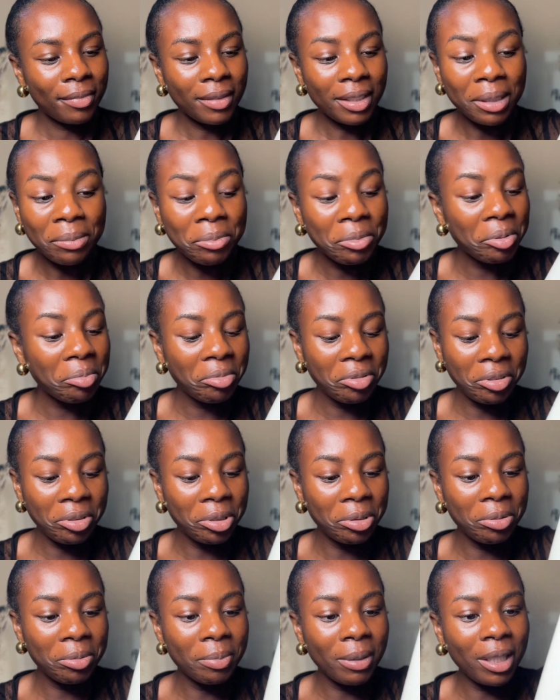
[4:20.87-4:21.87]
I'm almost
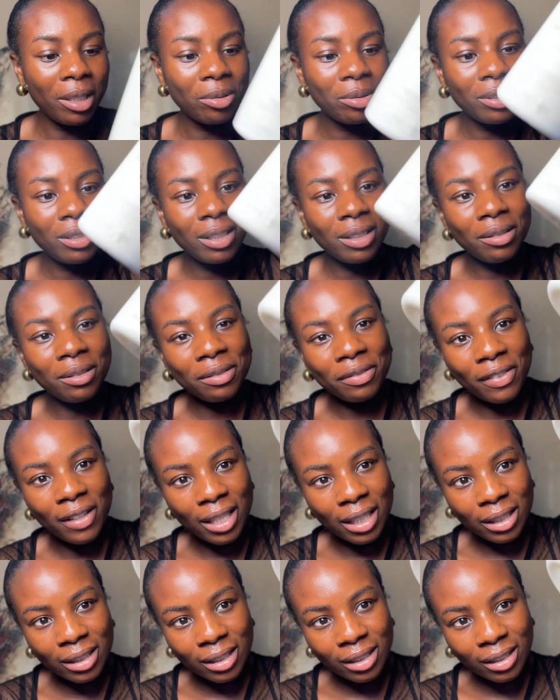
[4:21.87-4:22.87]
done with my own. In
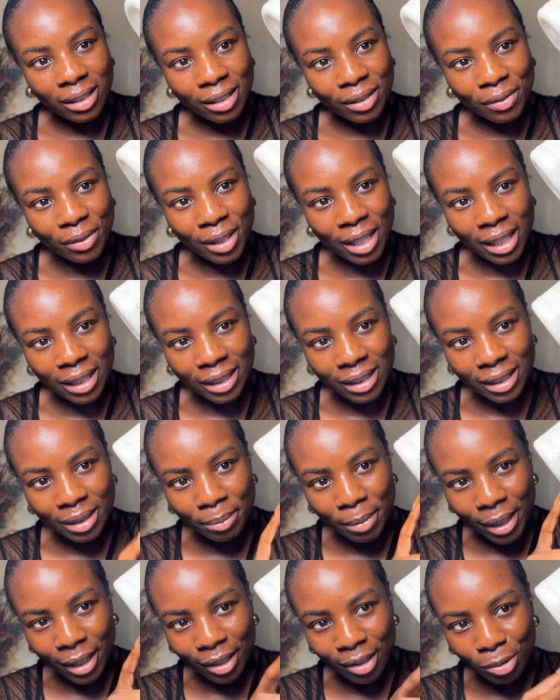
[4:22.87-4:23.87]
fact, you can see
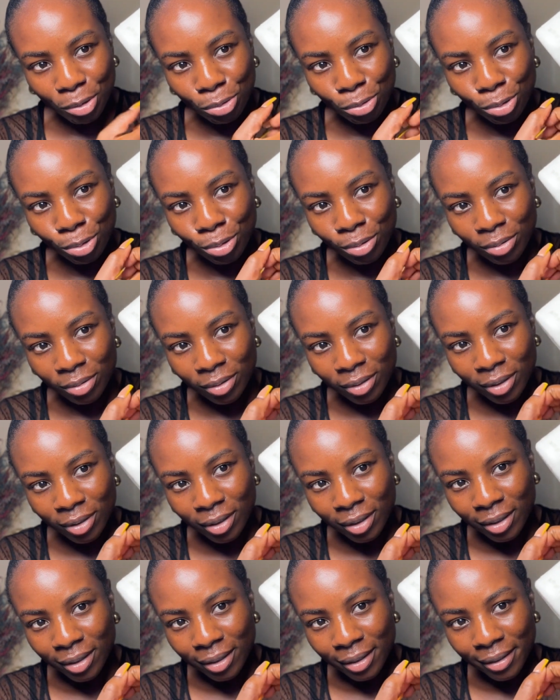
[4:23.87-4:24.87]
my conco
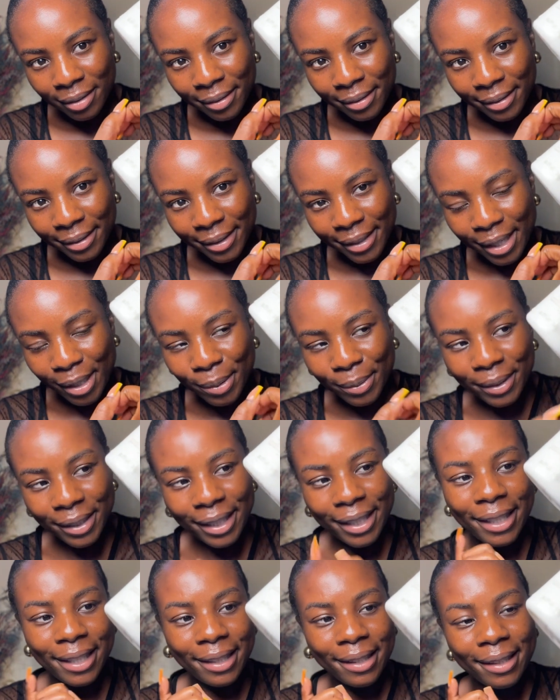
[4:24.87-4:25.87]
down
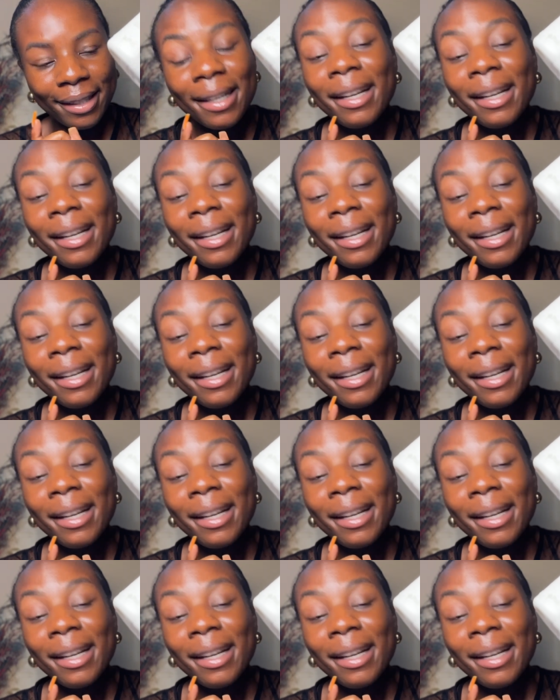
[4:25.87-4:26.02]
here.